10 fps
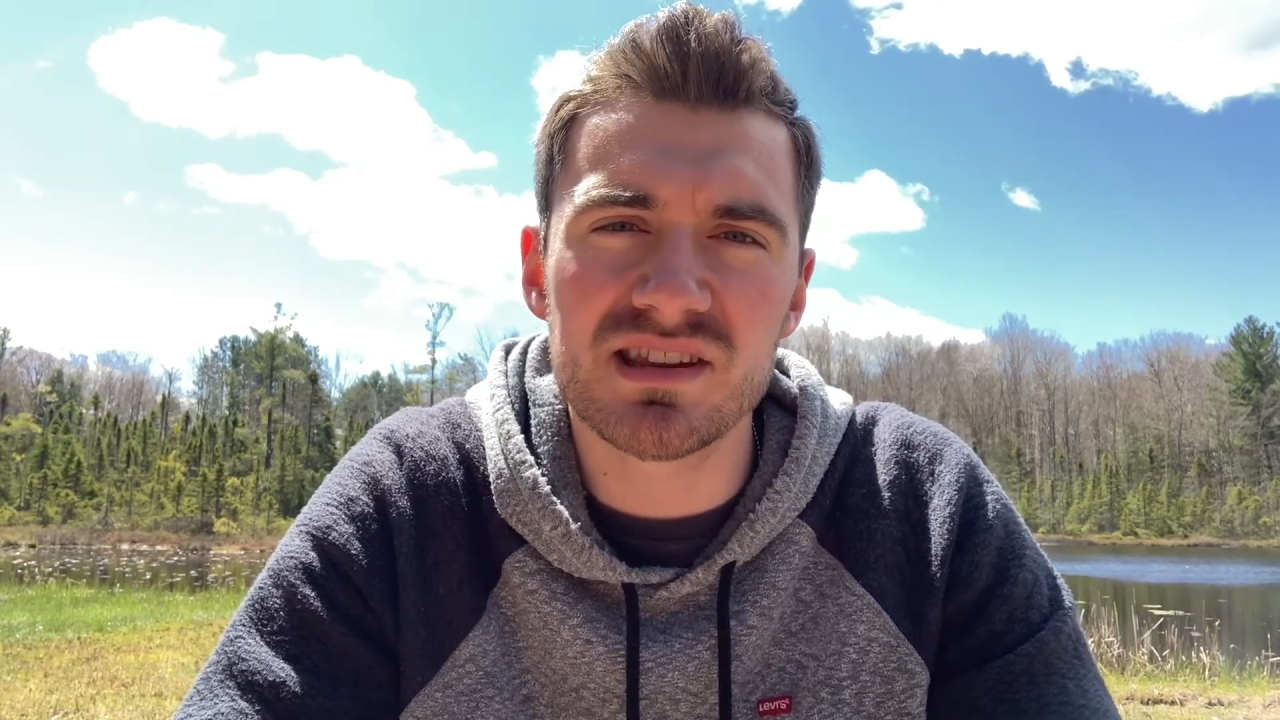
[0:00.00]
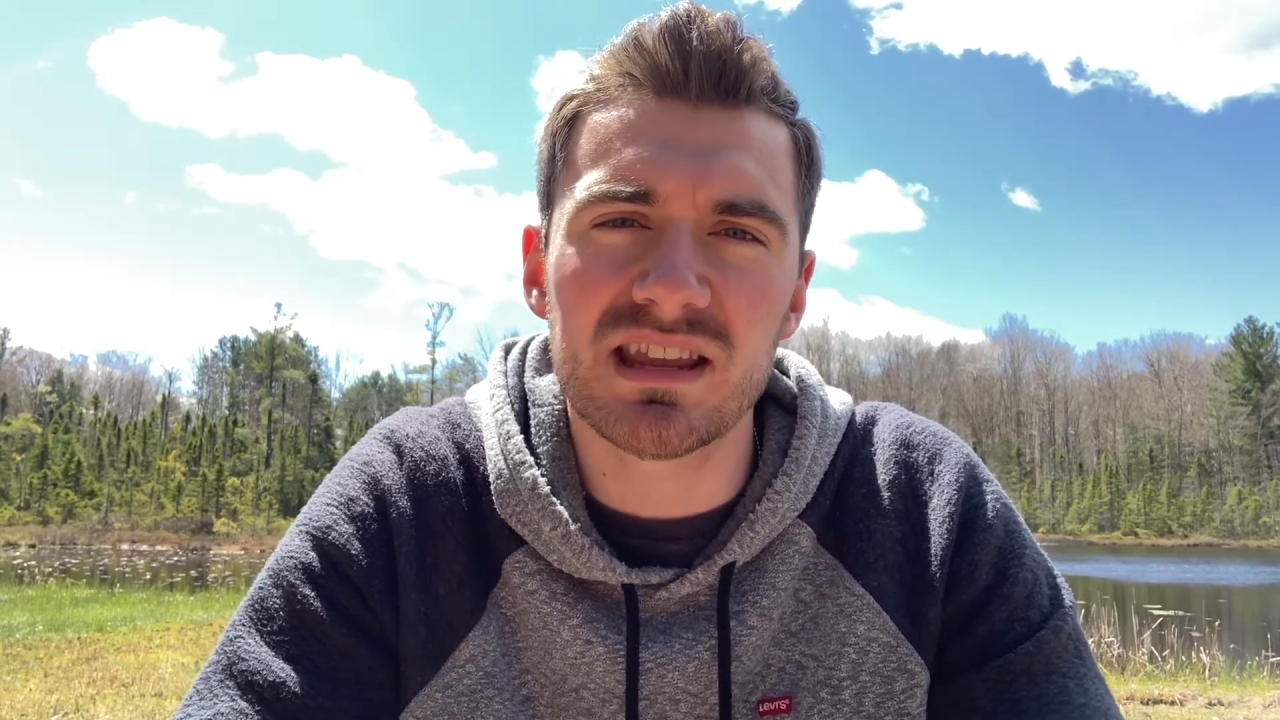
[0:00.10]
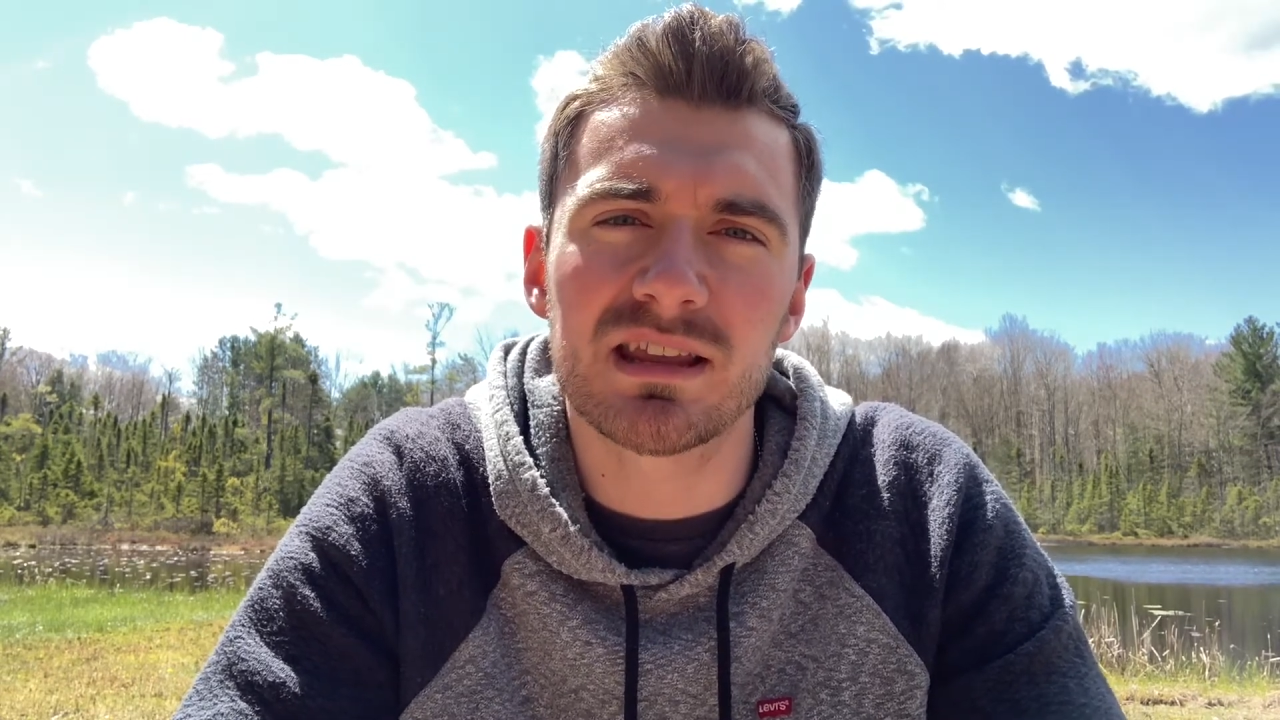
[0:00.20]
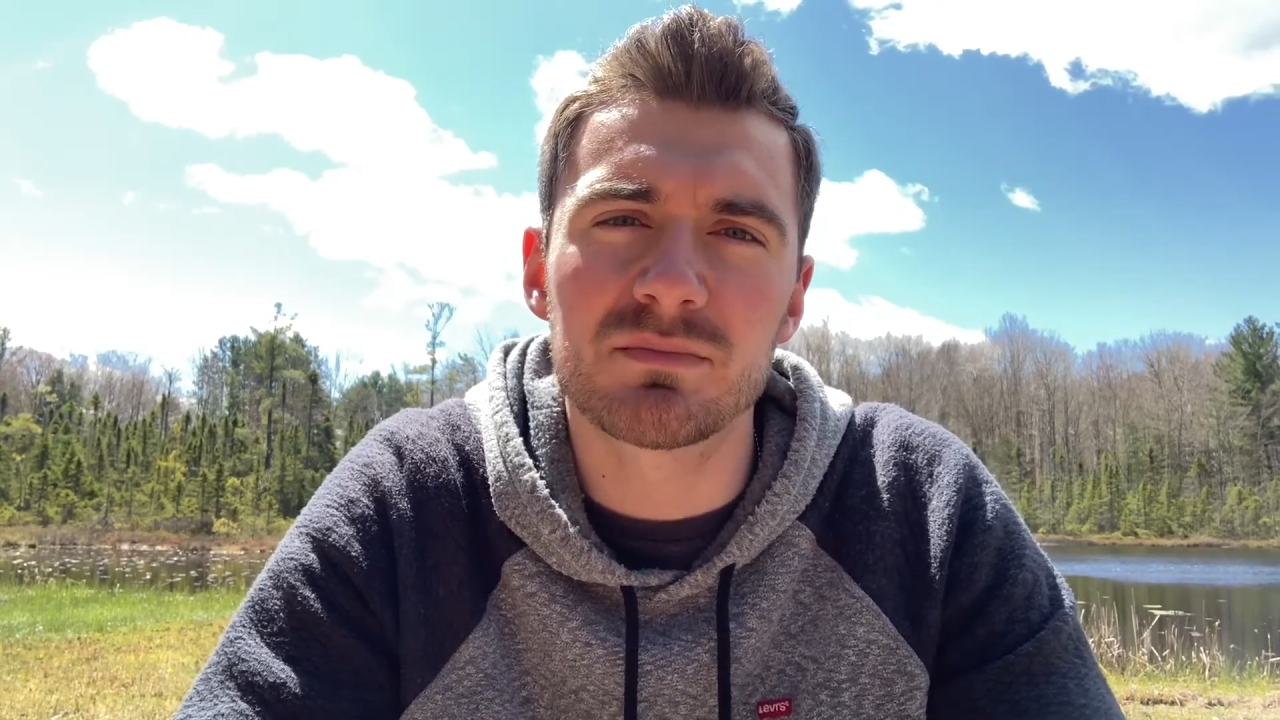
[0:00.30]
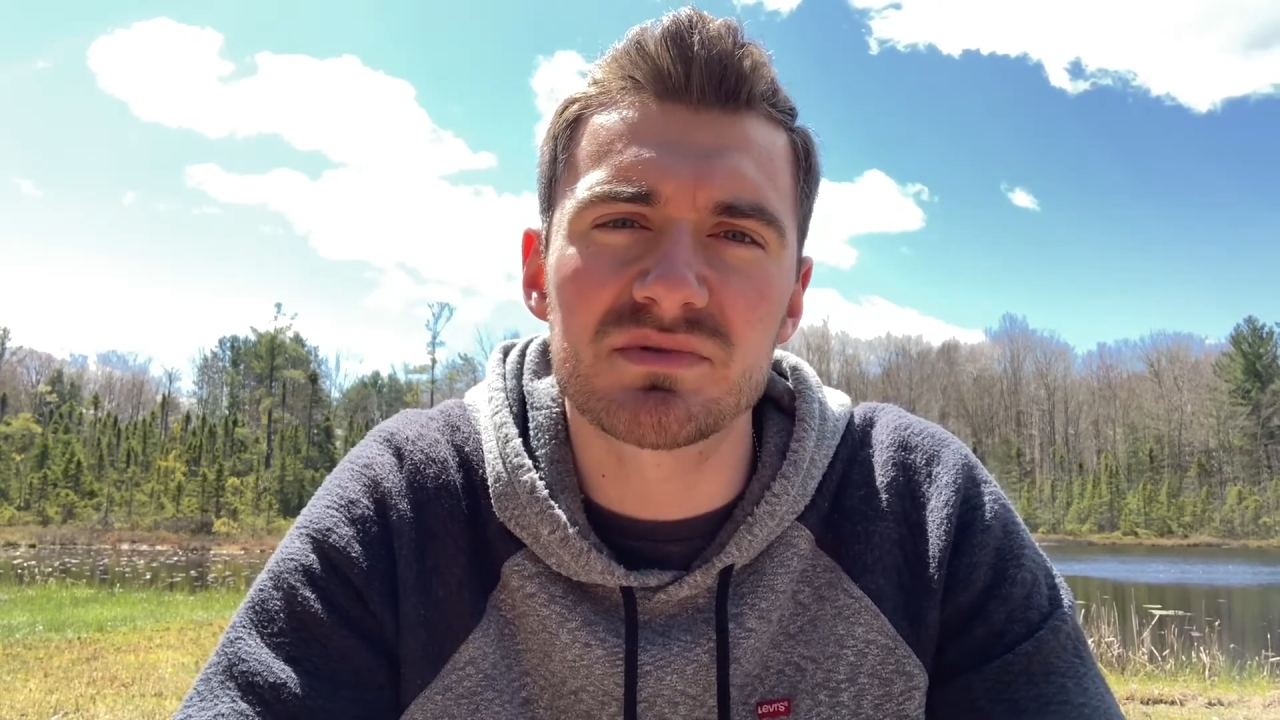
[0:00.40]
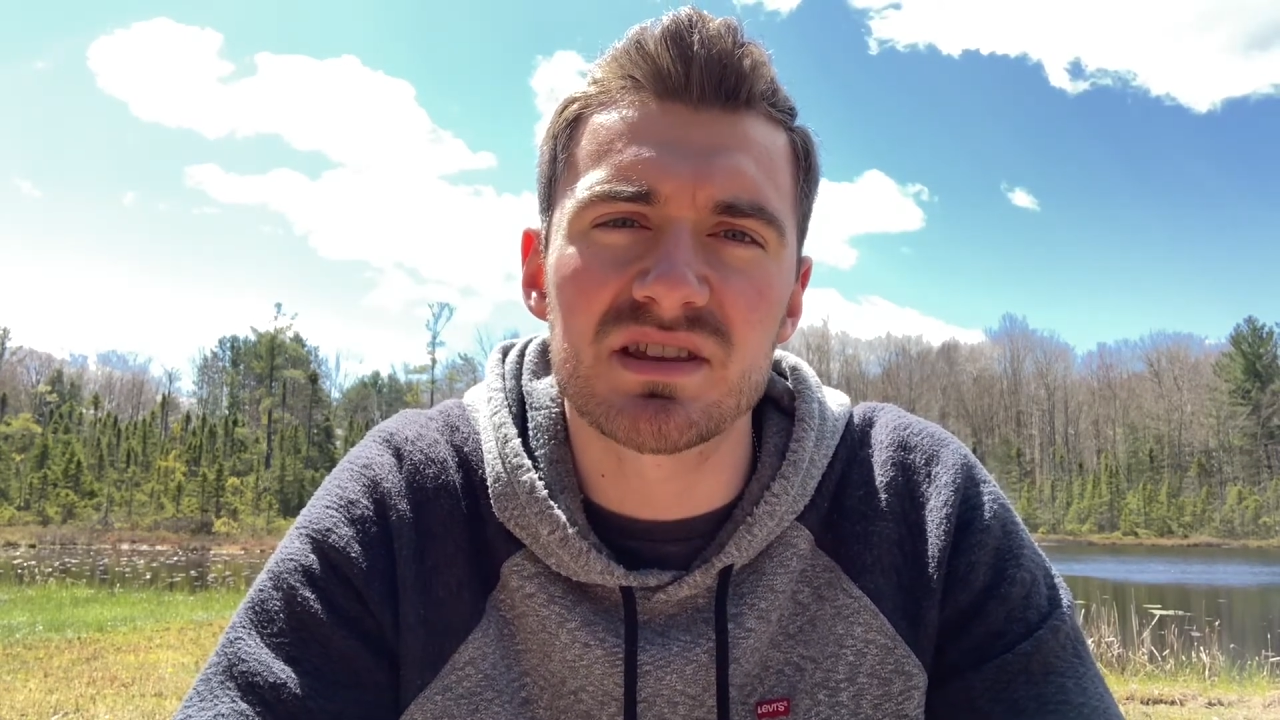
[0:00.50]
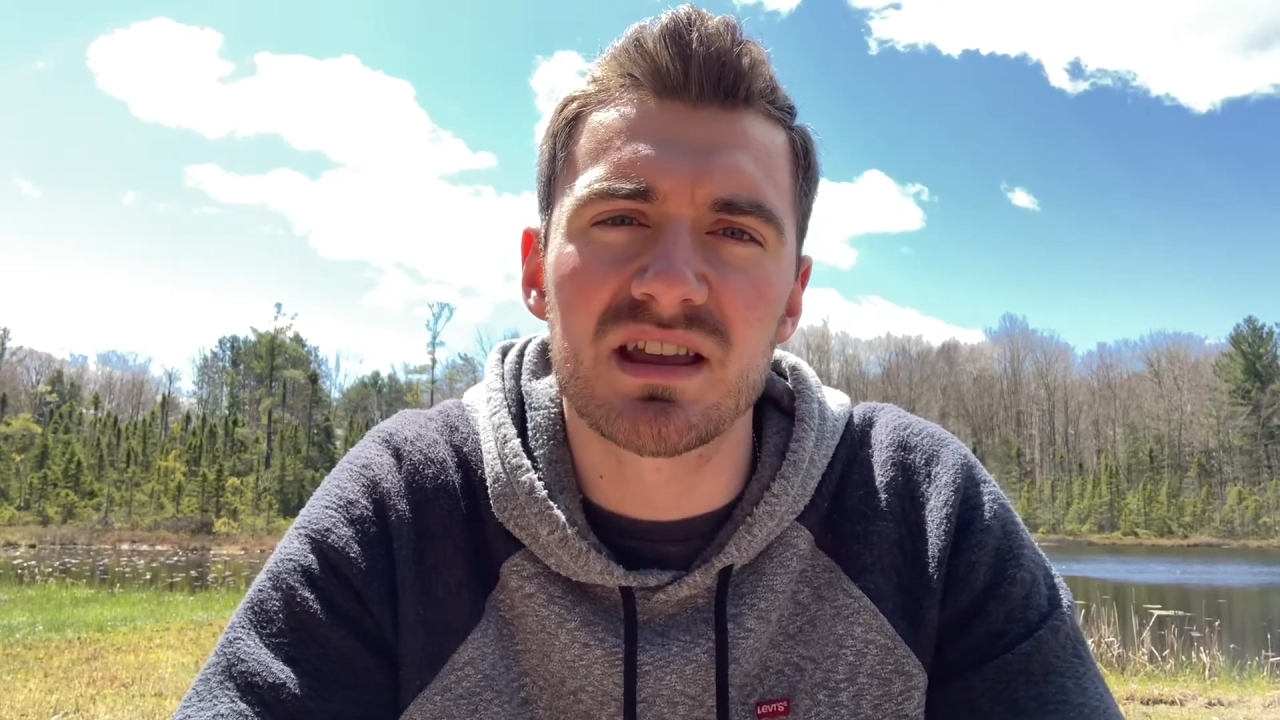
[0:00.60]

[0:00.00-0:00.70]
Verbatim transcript: teams